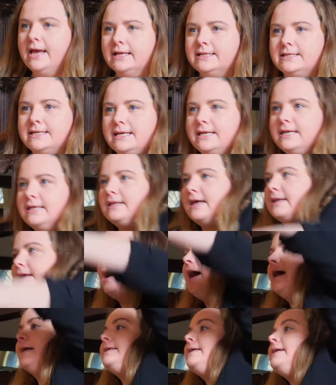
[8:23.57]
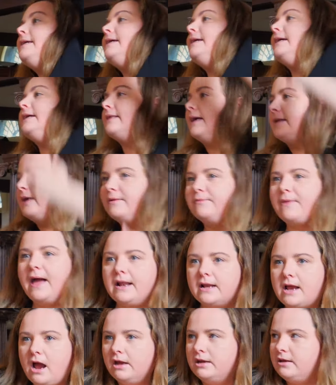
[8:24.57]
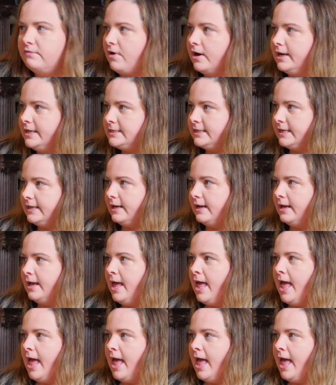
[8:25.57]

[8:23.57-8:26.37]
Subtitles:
Dee-da-da-dee-da-da, that kind of idea.